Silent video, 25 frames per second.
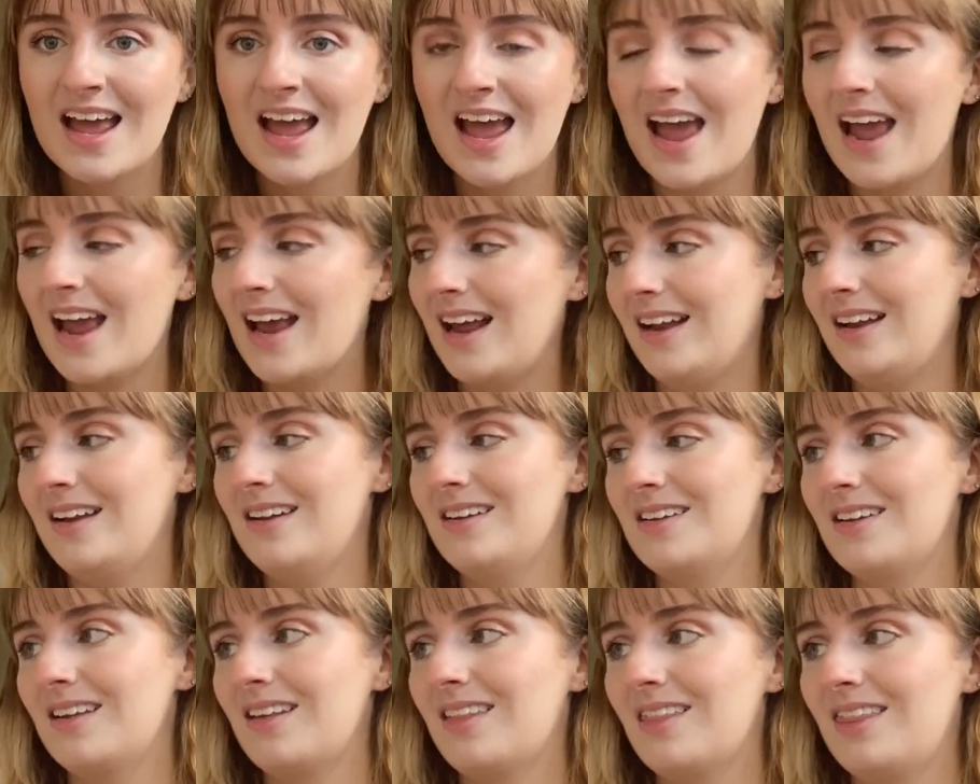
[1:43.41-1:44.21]

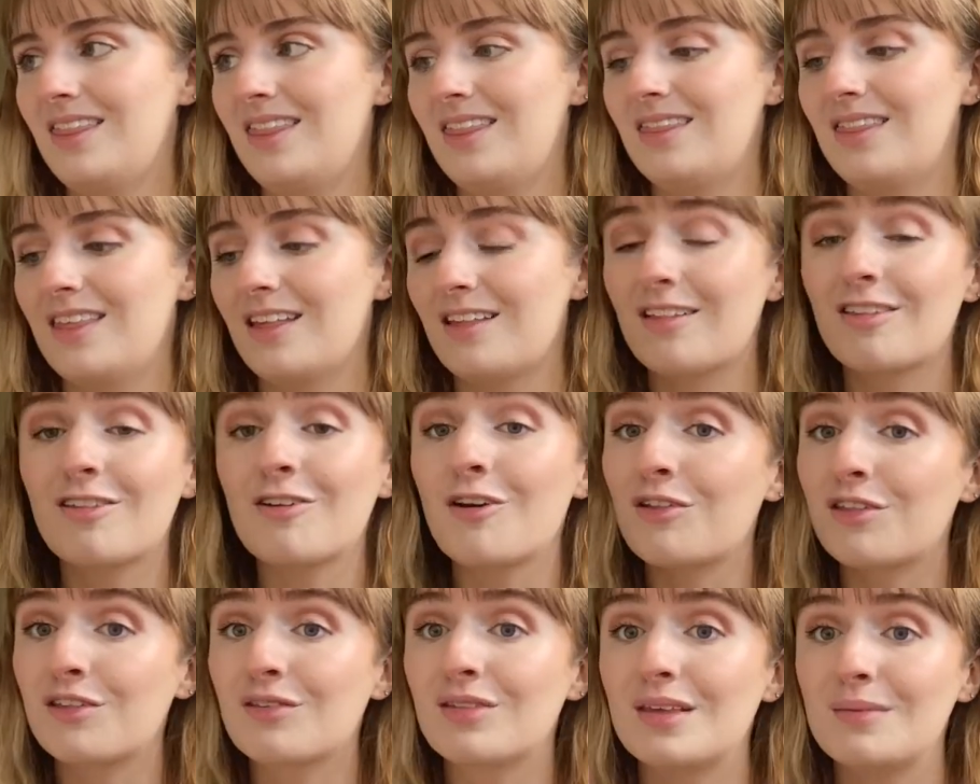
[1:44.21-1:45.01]
And this is
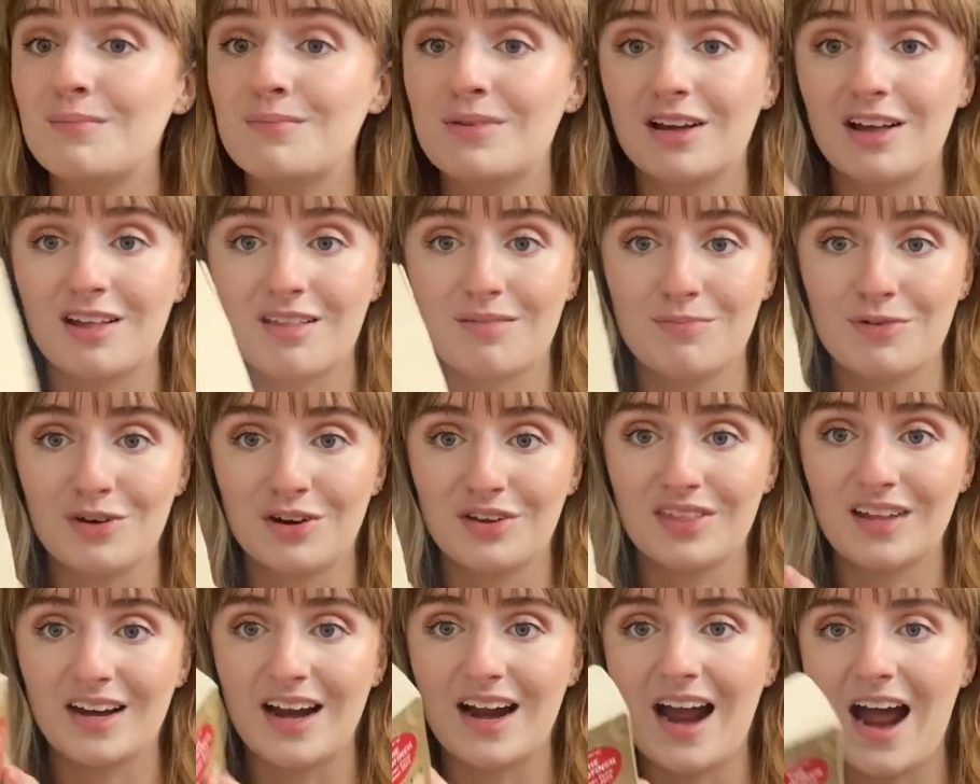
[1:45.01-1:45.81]
also the biggest book
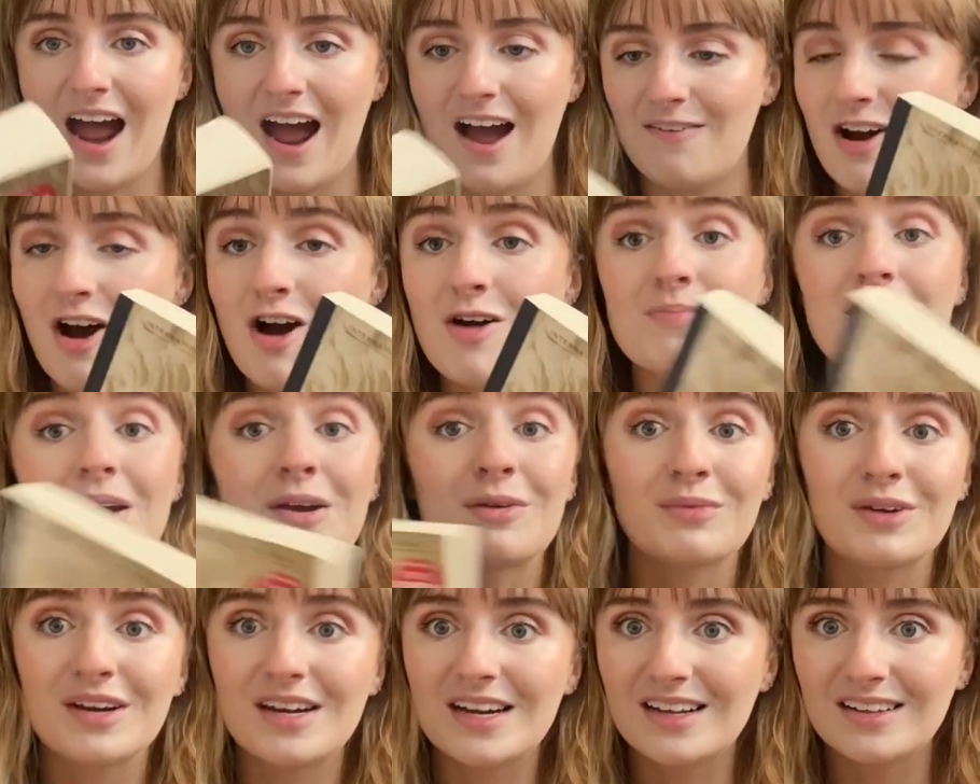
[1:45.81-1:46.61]
that I have on my
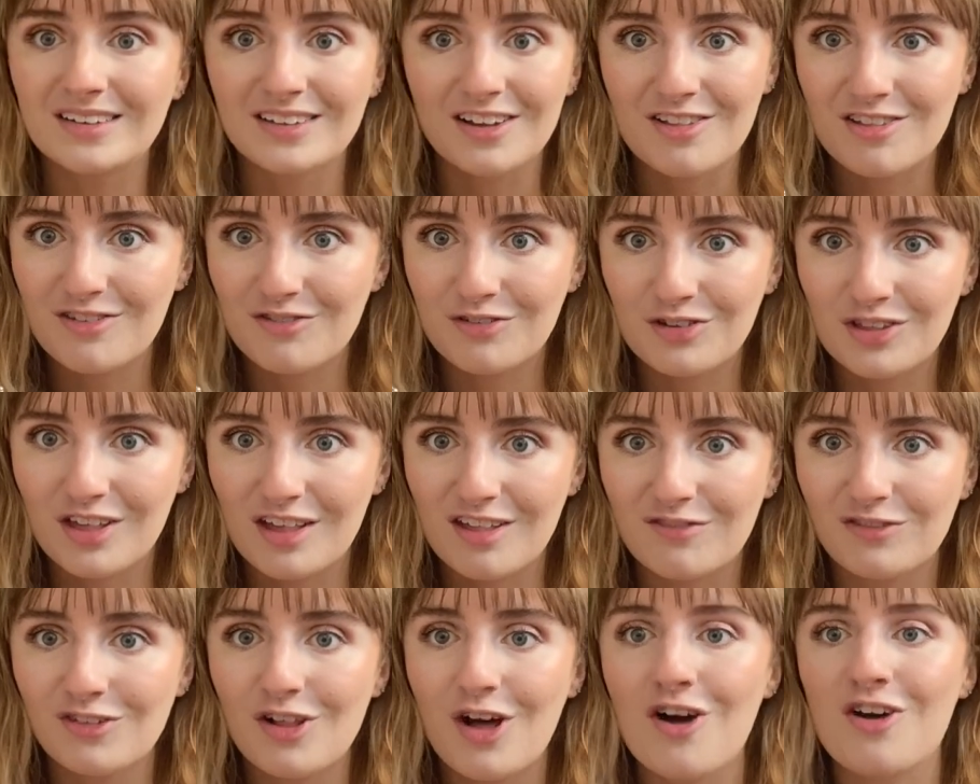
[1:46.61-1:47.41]
reading list for this
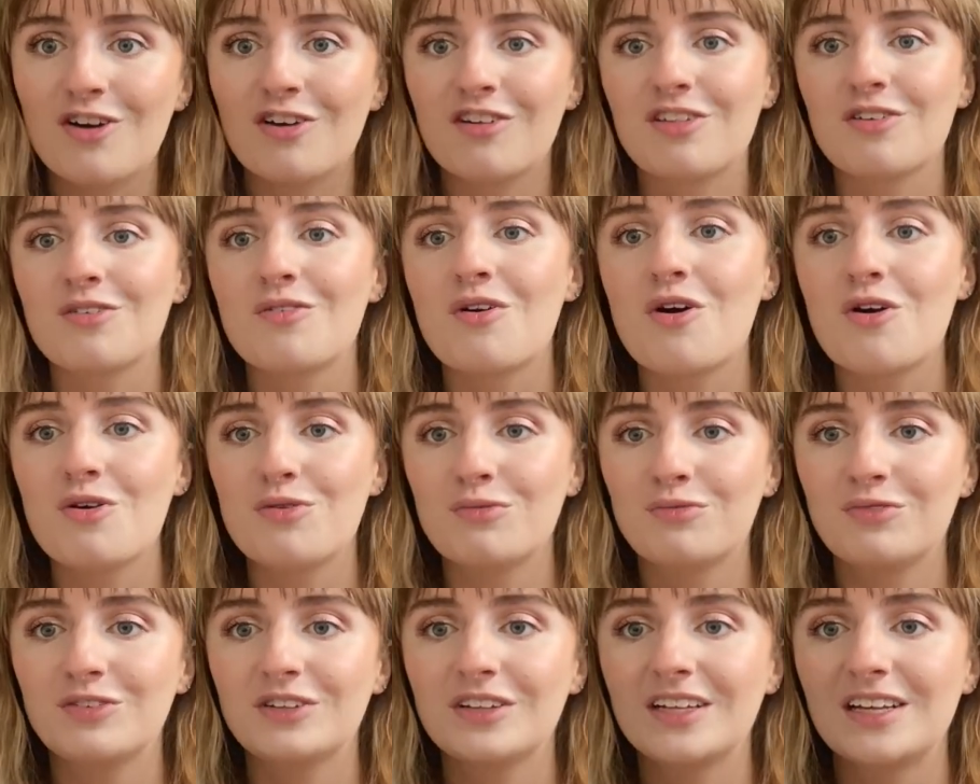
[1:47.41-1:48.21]
vlog, so
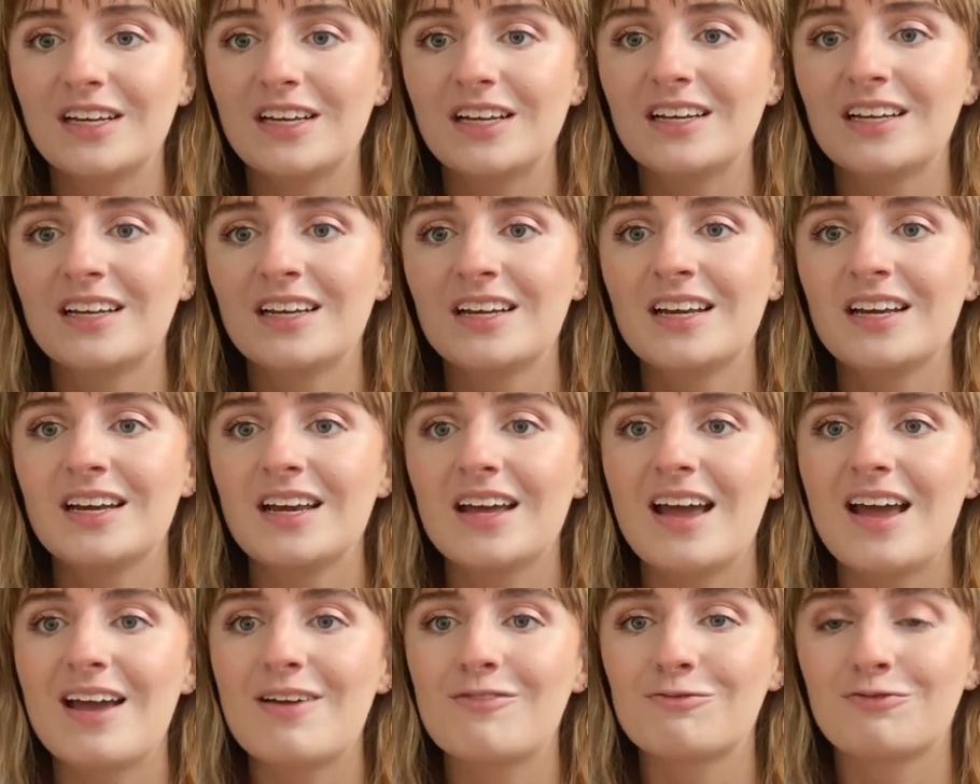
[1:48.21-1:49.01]
hopefully
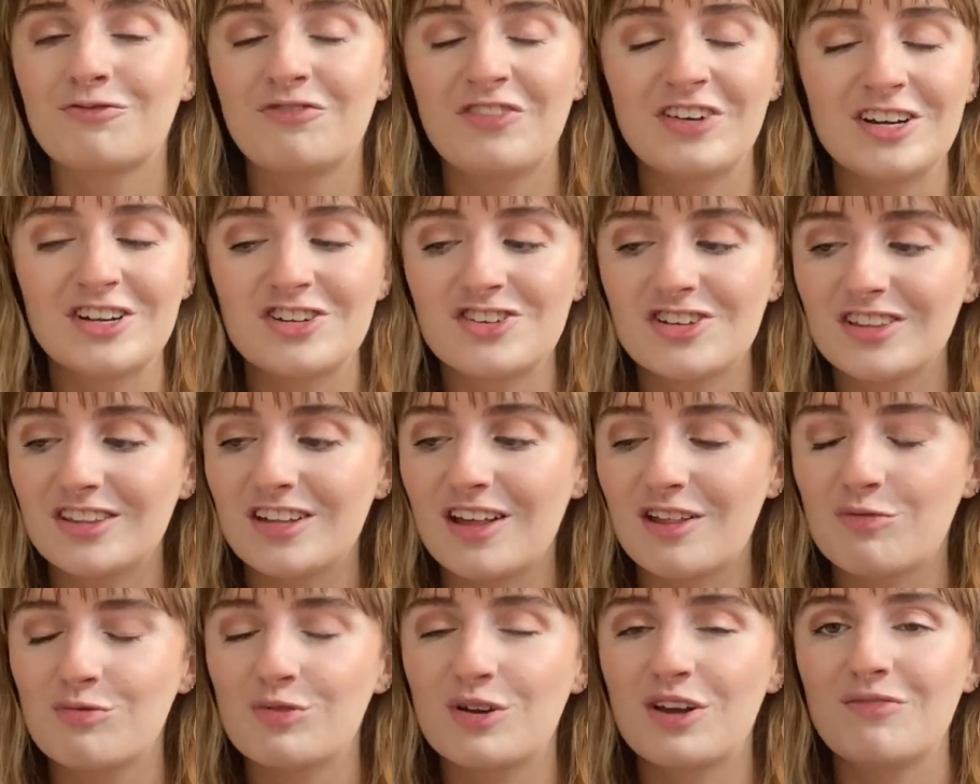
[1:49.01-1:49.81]
finishing
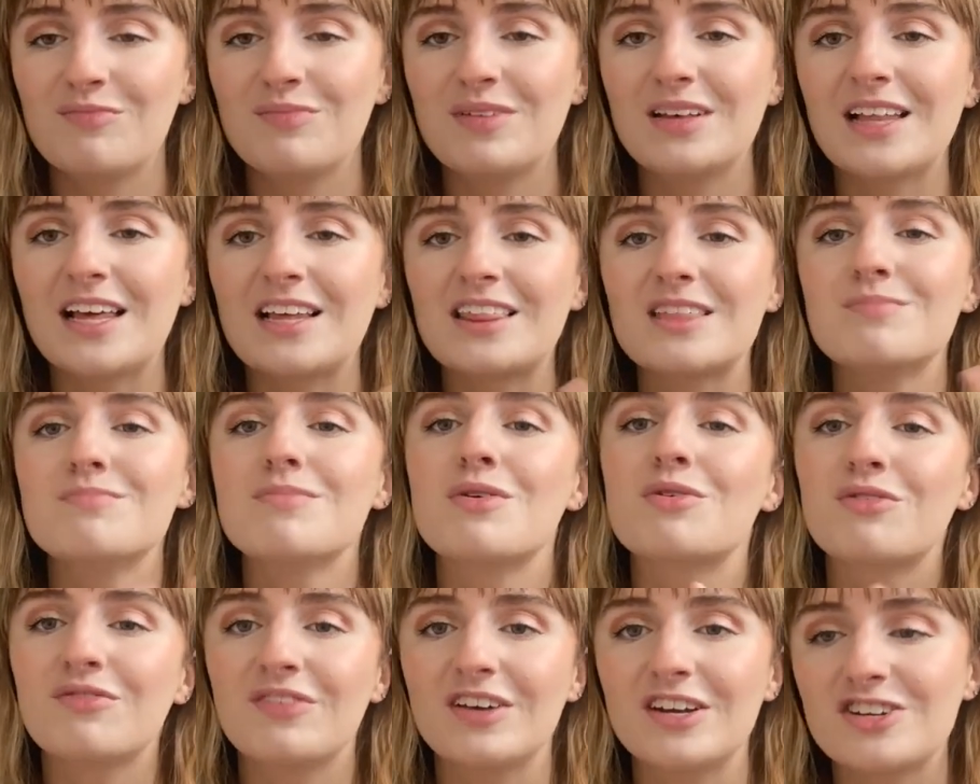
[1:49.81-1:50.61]
this will give me like the
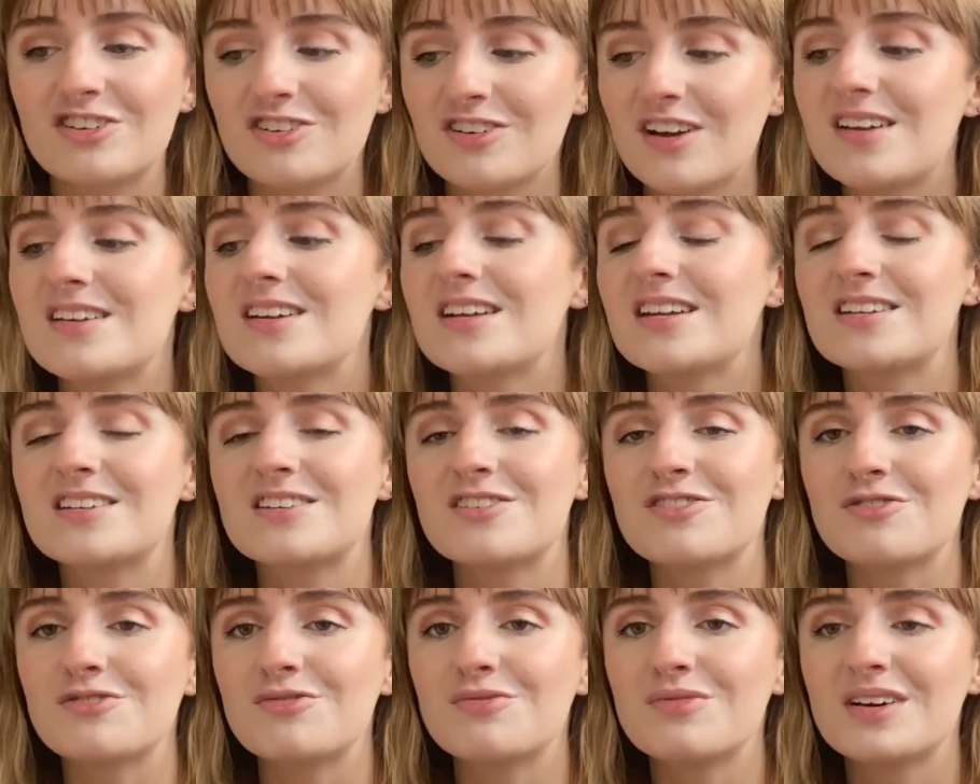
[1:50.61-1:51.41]
motivation I need
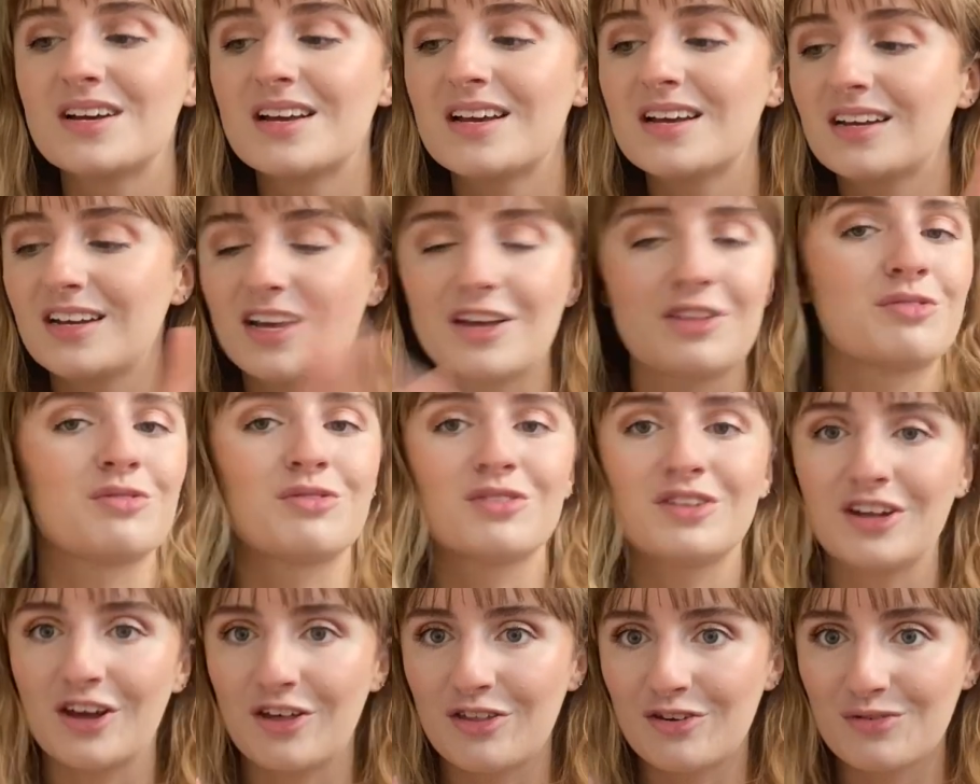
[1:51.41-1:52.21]
to get through
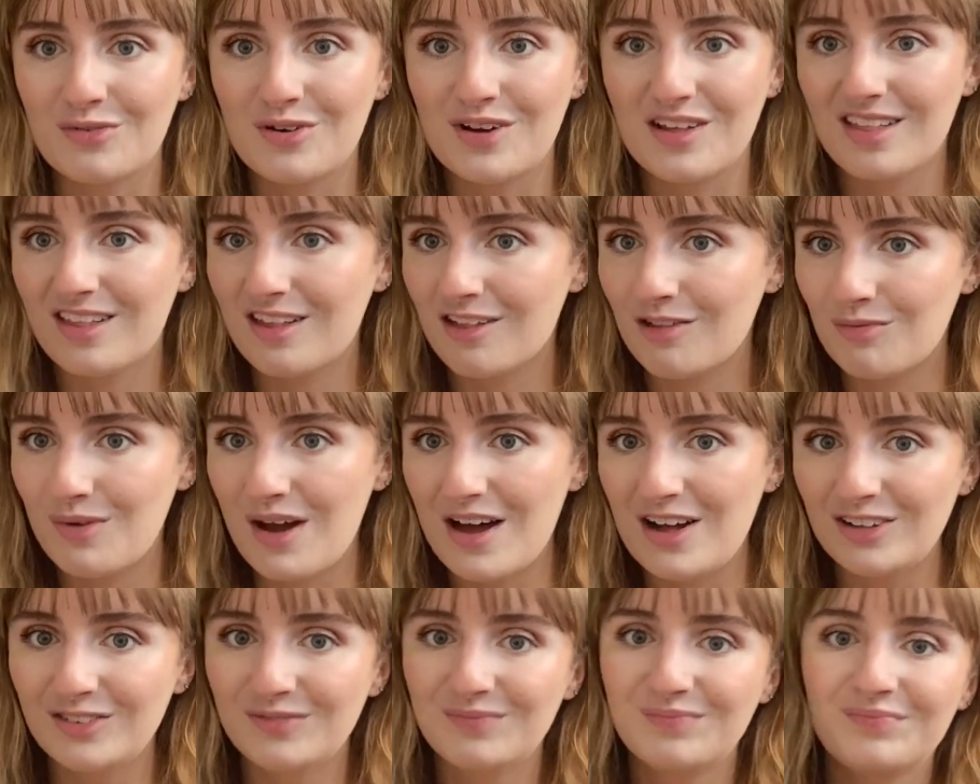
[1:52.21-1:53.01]
the other ones as
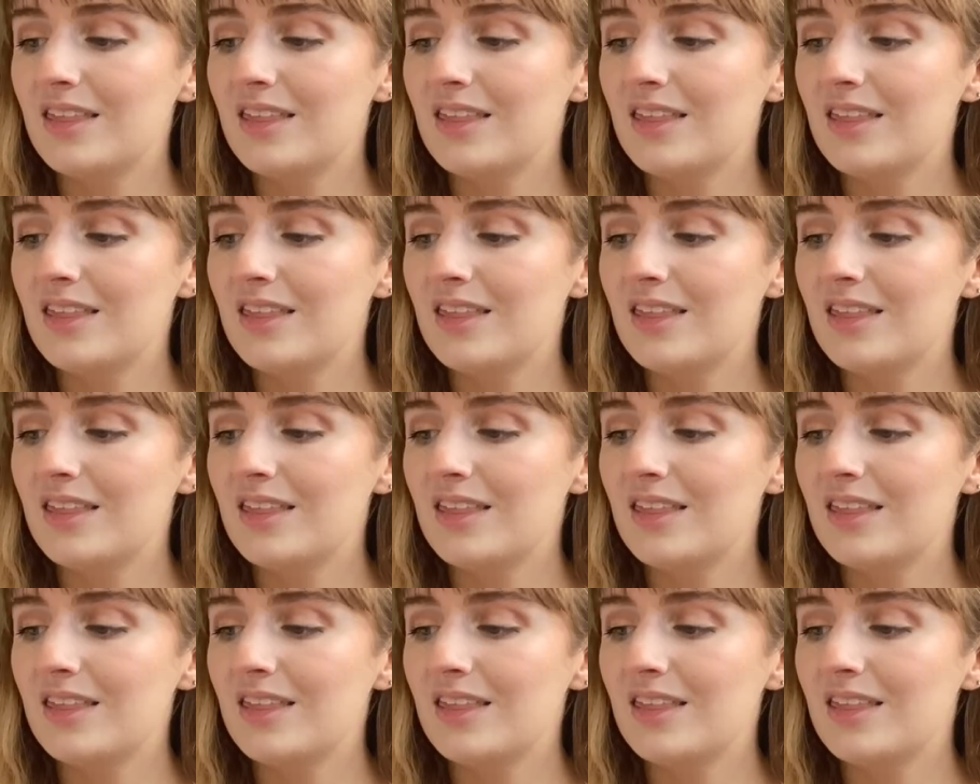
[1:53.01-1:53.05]
well.